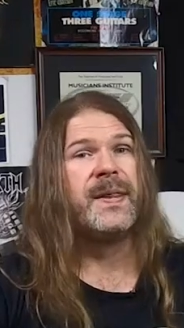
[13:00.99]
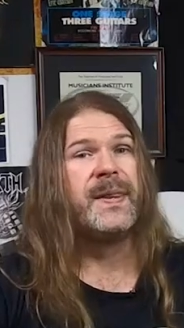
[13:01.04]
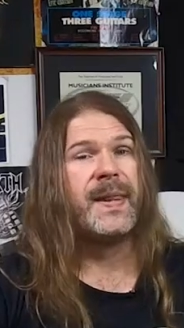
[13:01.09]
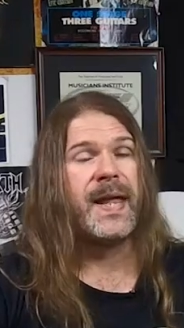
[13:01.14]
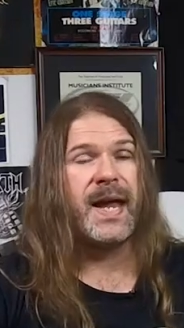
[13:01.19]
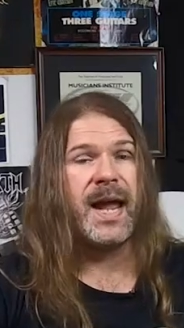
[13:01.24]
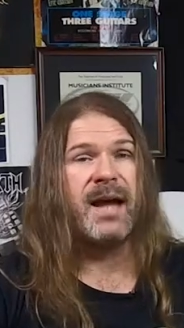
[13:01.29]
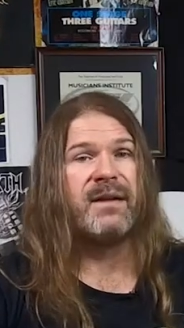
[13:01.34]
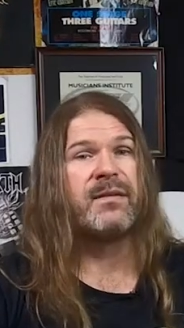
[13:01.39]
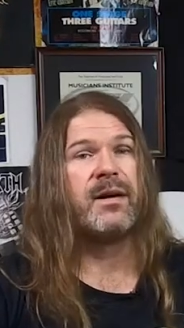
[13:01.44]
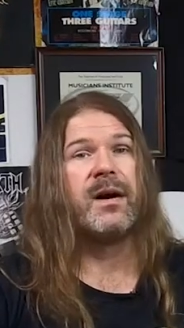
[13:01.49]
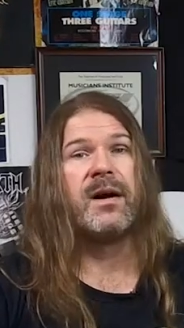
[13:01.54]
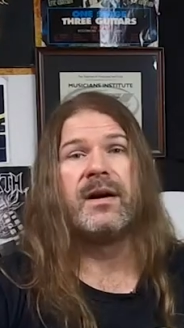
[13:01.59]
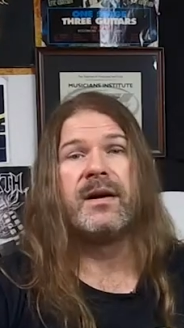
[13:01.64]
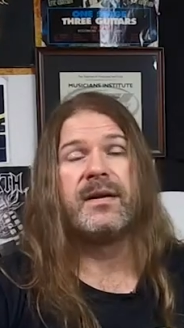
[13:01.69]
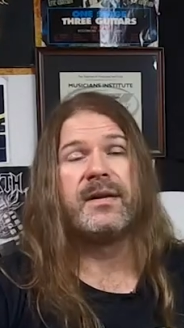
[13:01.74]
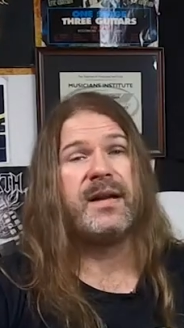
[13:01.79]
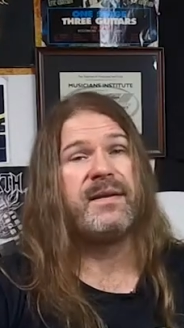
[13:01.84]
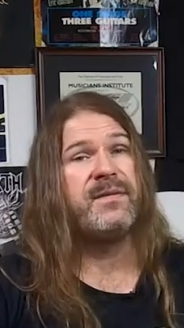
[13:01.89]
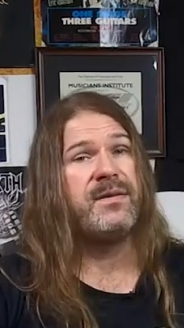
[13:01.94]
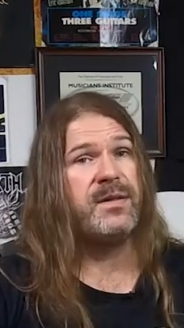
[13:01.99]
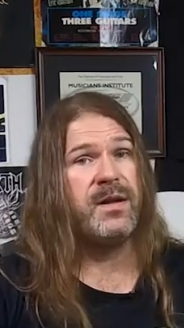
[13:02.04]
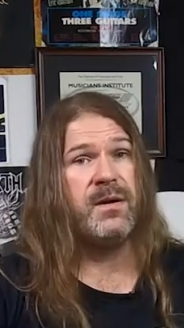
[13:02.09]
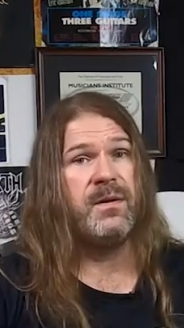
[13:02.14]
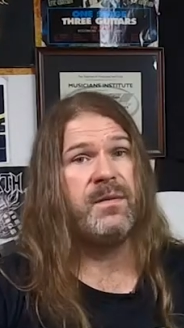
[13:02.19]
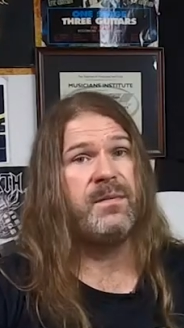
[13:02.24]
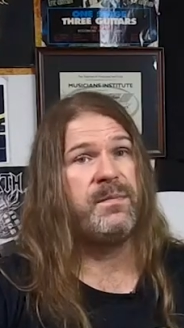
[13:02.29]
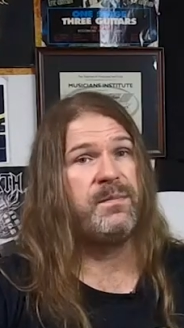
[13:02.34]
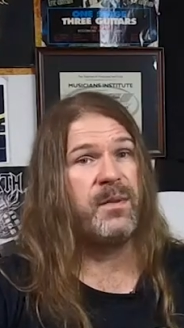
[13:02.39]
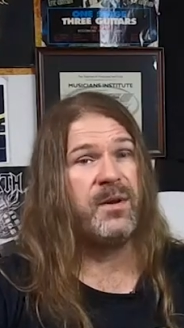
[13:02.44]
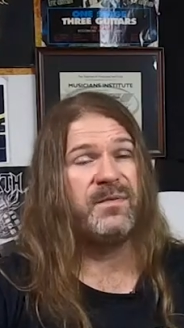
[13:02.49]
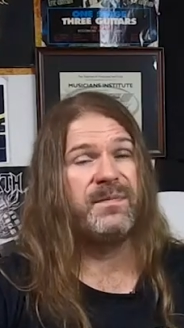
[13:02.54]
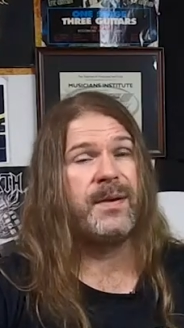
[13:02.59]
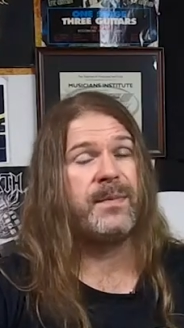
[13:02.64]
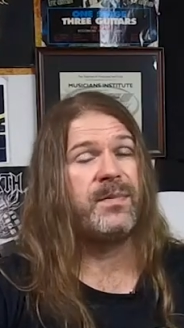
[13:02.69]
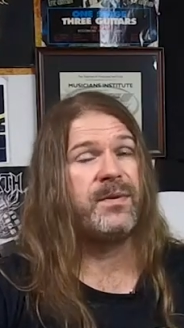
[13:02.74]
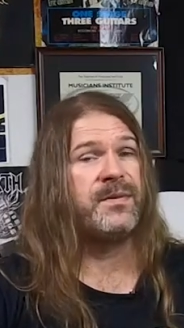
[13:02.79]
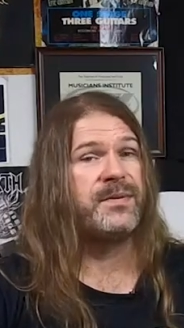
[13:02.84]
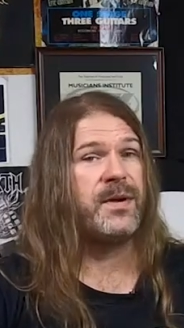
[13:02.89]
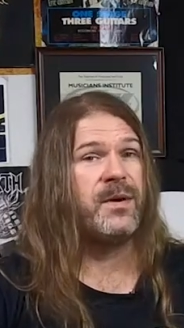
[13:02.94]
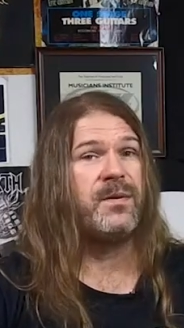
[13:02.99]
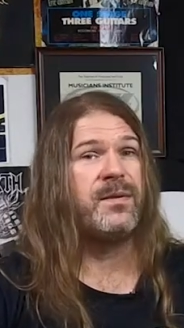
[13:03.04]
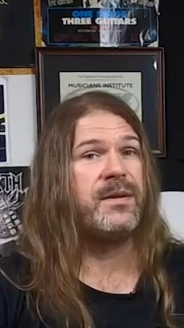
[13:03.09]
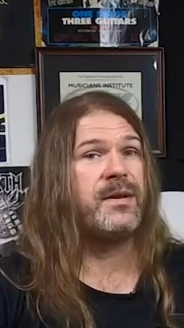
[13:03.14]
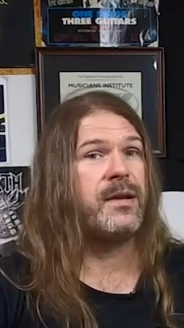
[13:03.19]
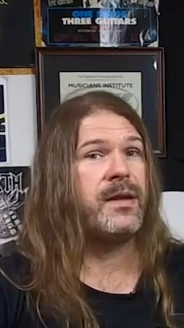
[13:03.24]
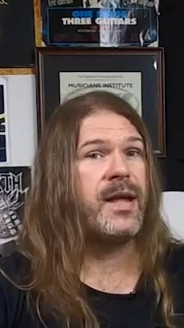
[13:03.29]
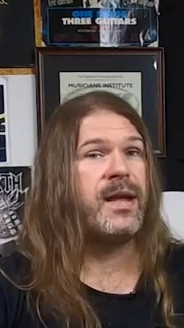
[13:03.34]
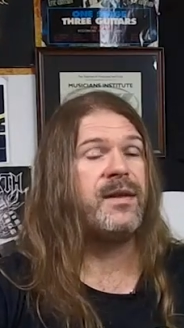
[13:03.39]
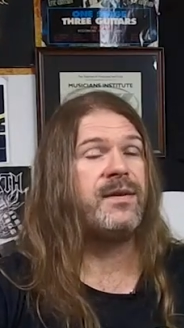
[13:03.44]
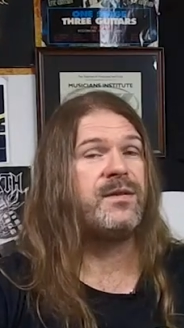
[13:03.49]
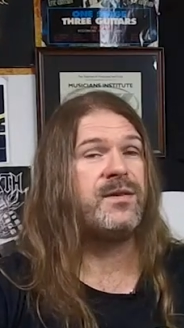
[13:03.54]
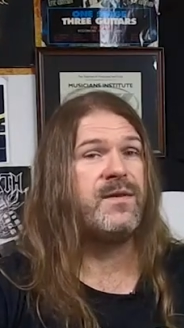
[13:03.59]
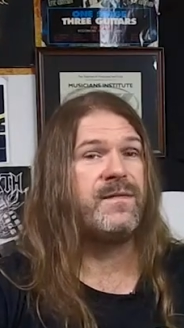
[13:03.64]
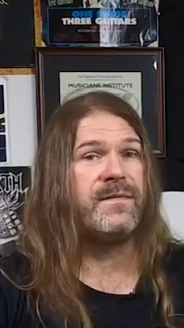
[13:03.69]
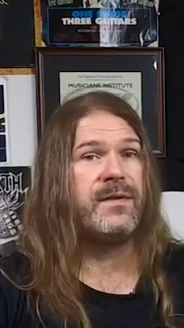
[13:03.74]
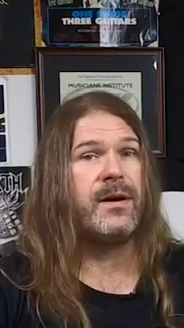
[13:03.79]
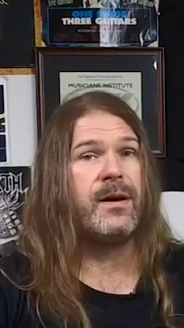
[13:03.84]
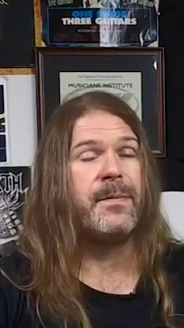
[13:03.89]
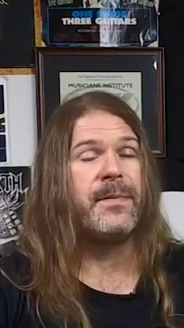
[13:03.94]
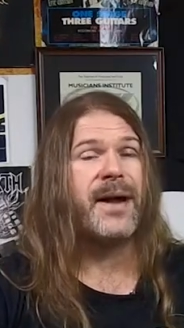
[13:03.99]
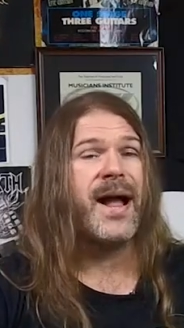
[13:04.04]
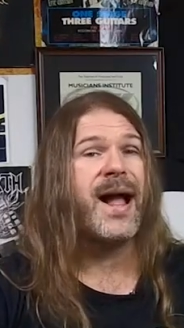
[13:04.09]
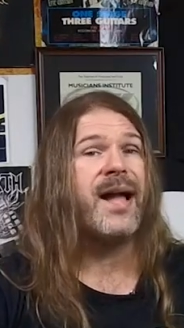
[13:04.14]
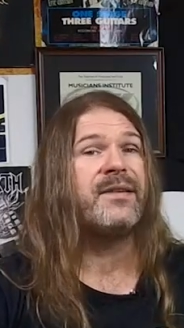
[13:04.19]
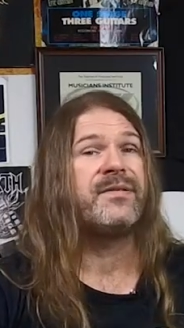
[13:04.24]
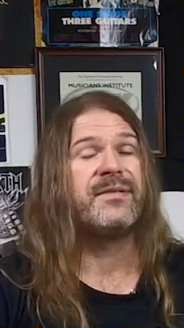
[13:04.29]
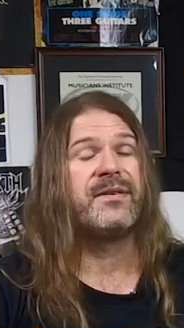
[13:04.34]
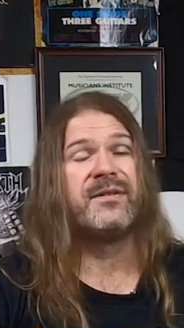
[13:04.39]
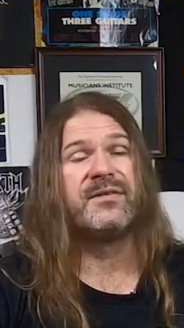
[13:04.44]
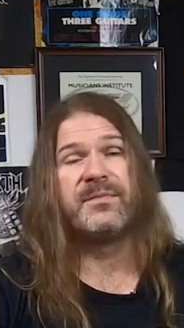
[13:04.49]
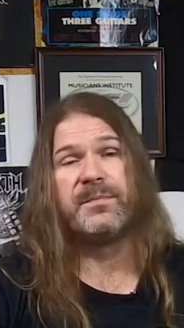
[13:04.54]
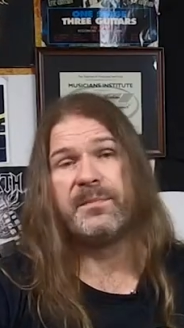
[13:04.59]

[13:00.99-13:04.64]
They have a hard, even though most people don't get too far past those